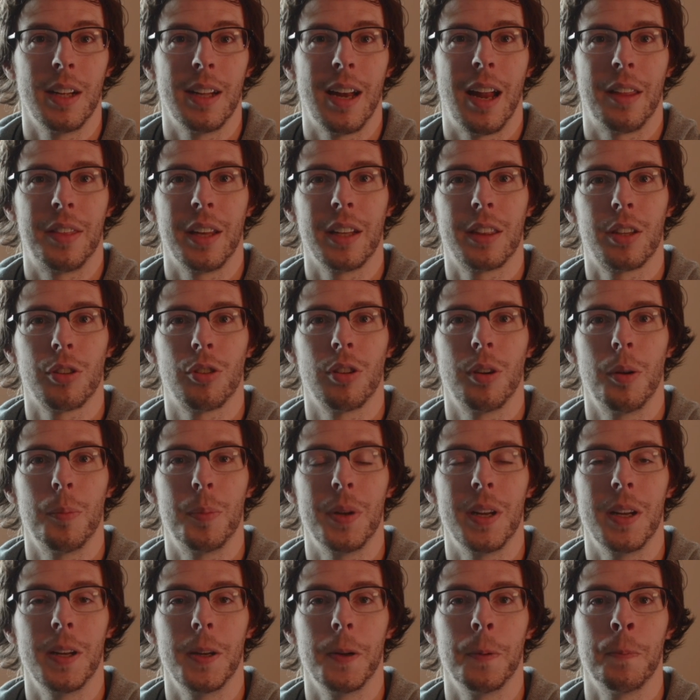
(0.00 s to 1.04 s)
and I think
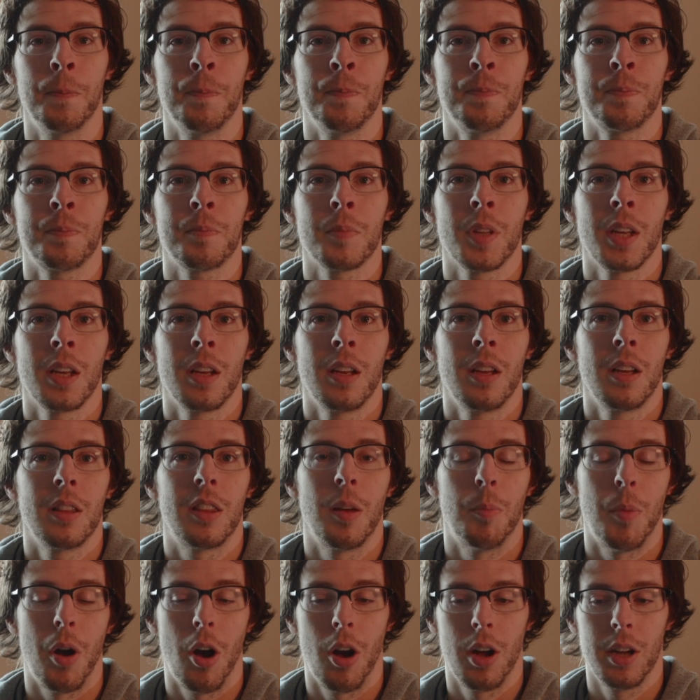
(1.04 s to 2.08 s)
the
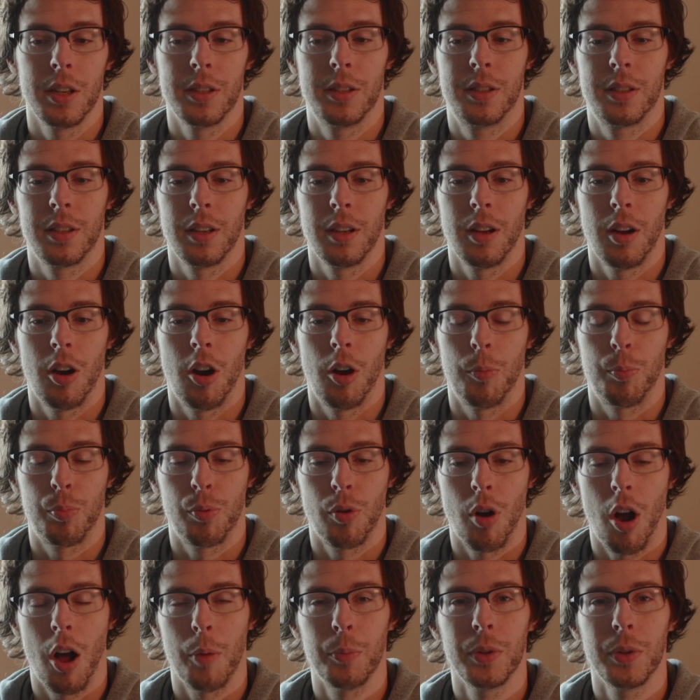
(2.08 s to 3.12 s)
mods are
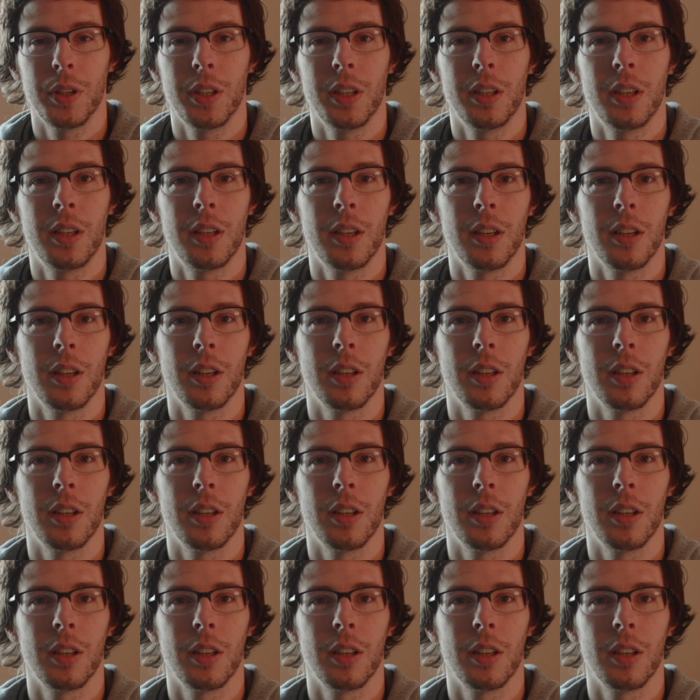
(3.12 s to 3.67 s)
probably